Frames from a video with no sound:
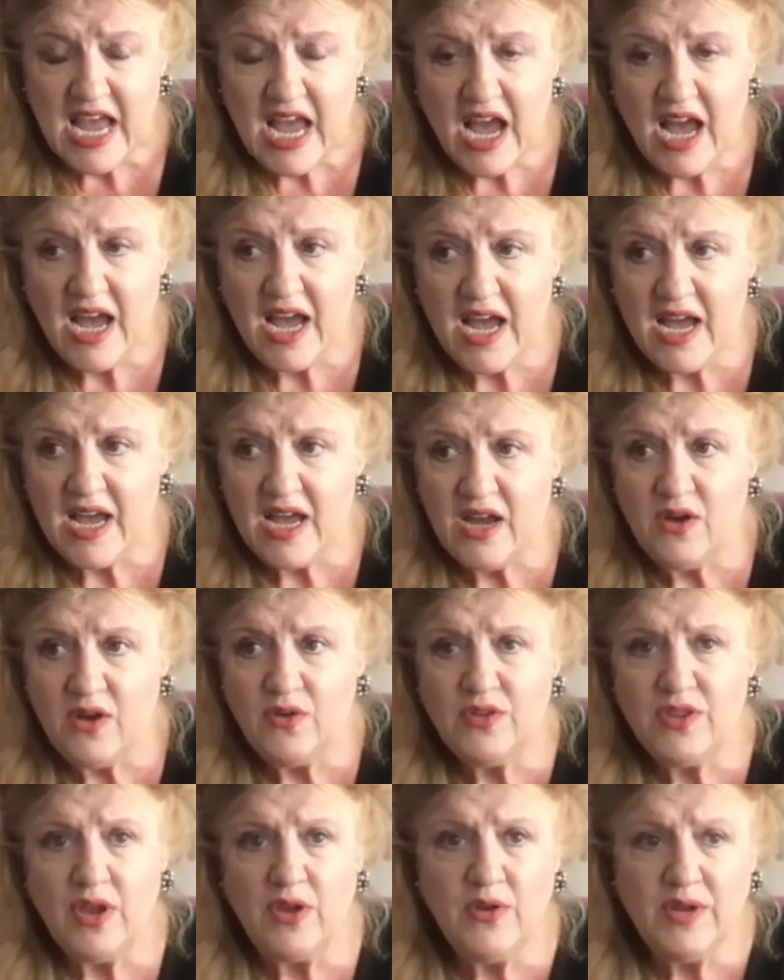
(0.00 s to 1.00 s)

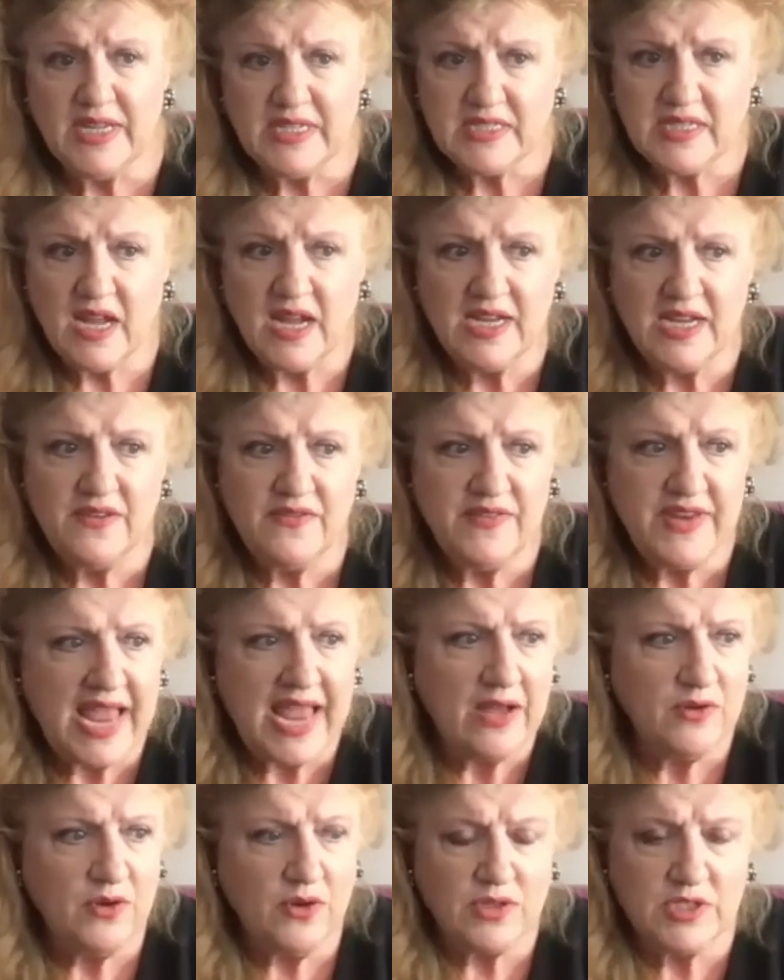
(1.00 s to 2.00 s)
although it's kind of
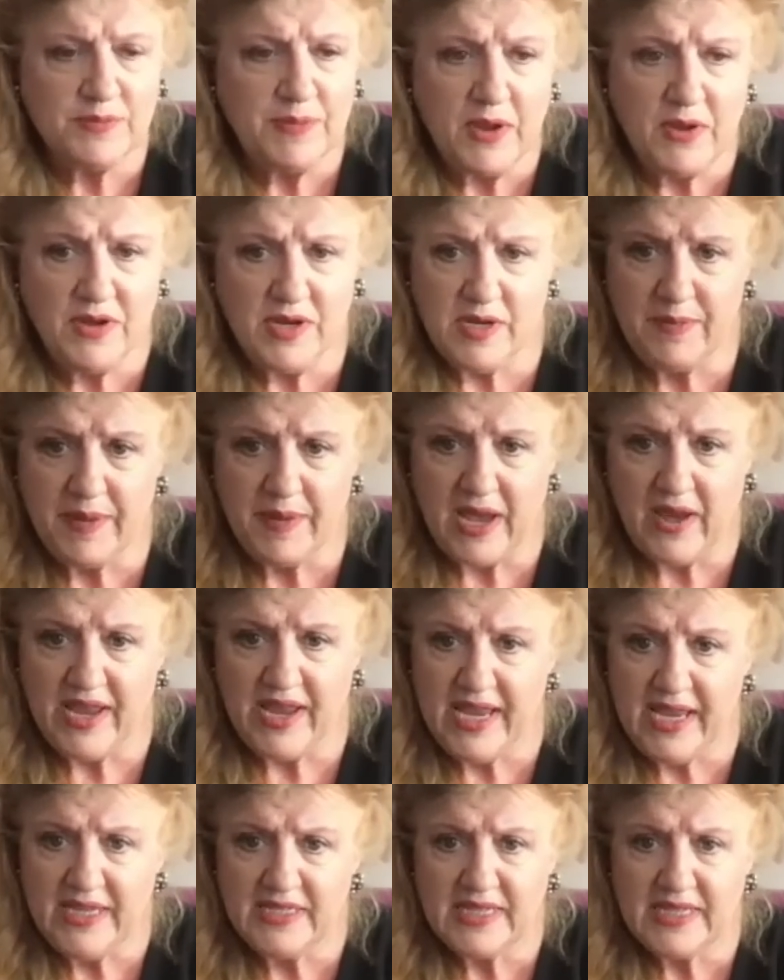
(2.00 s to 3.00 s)
now not spoken about,
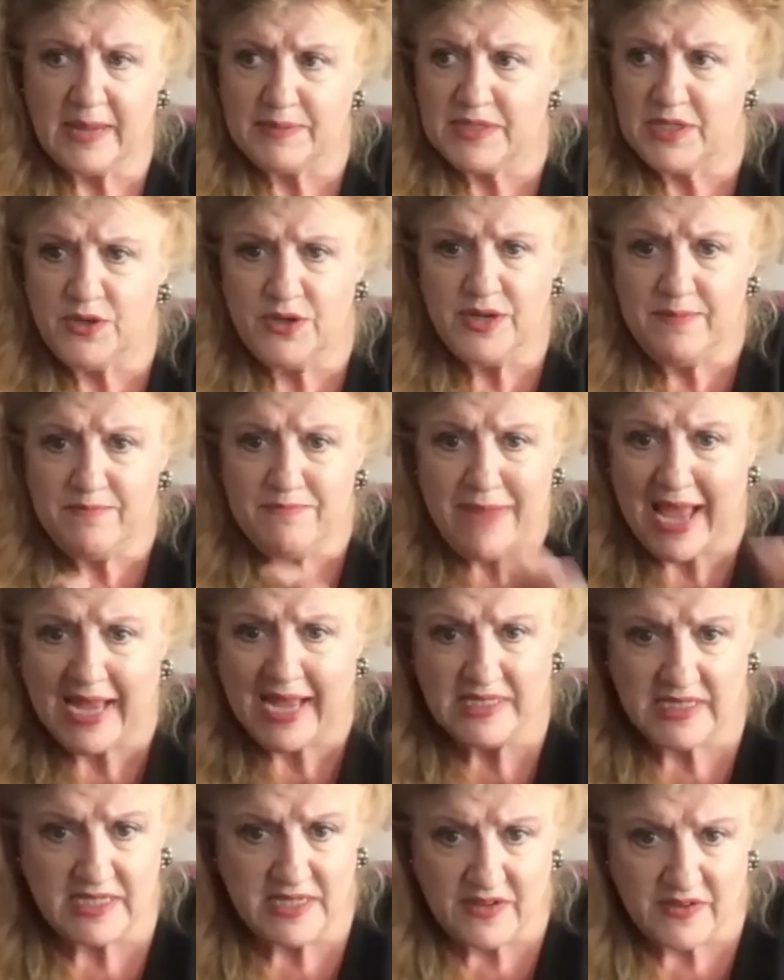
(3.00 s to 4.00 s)
it is absolutely
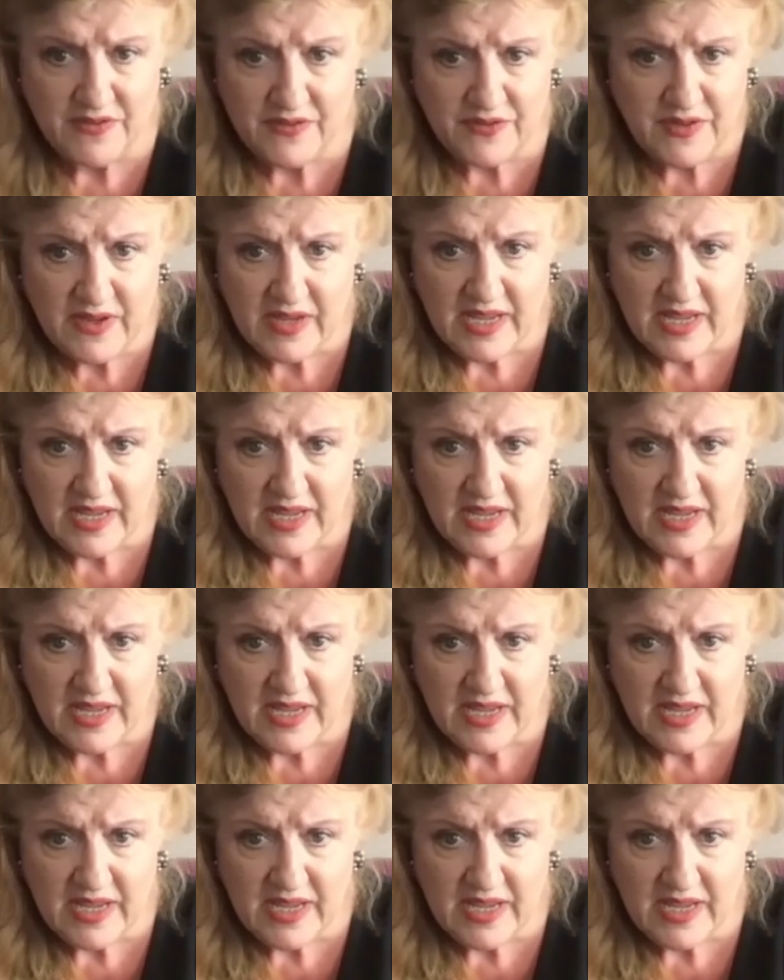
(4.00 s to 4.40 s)
massive